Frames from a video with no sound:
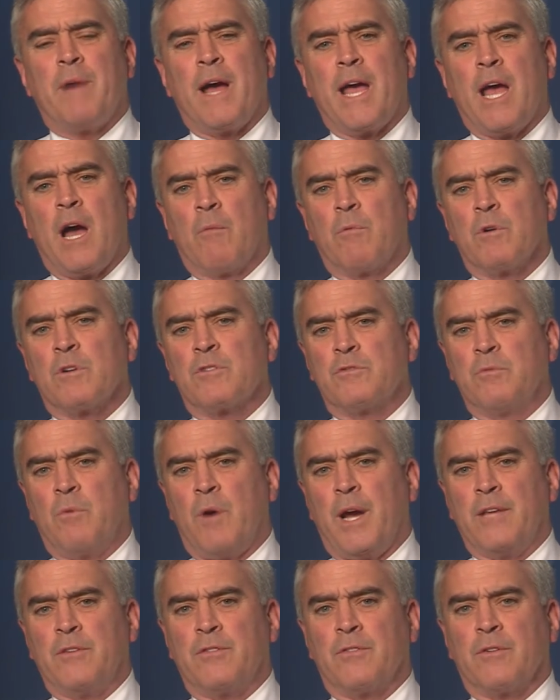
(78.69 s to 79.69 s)
by Albert
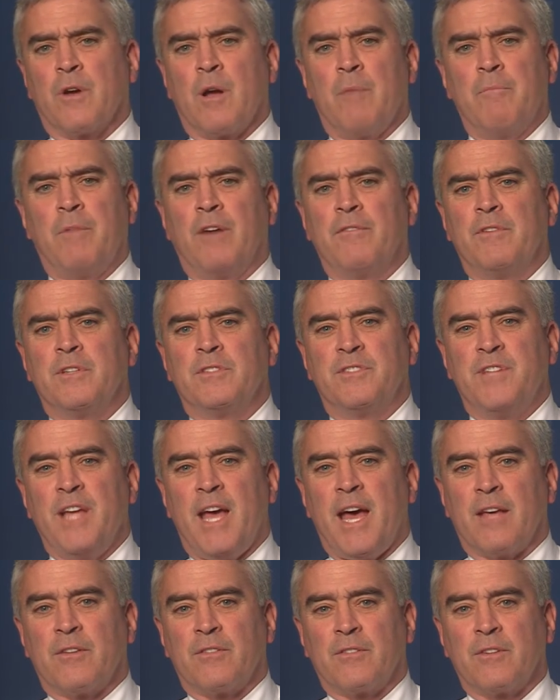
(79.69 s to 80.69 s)
Schweitzer above his
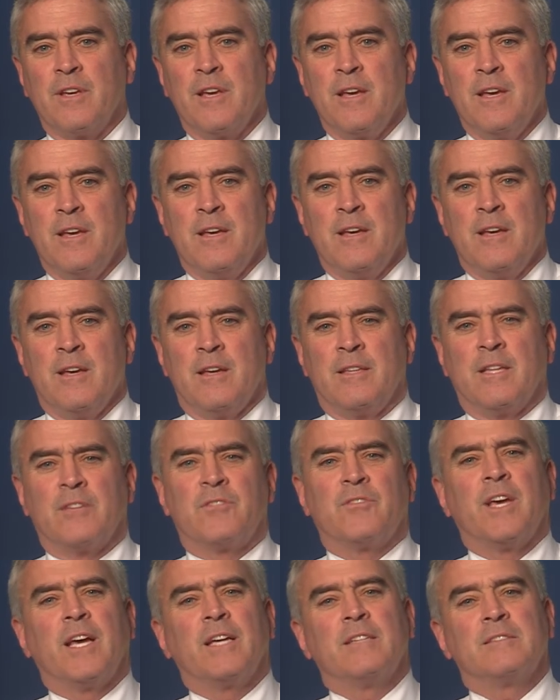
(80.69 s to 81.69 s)
desk that
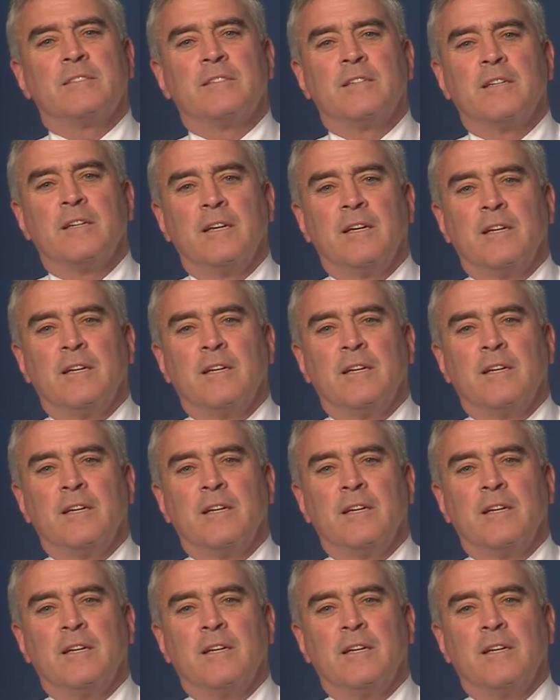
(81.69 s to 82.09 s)
says,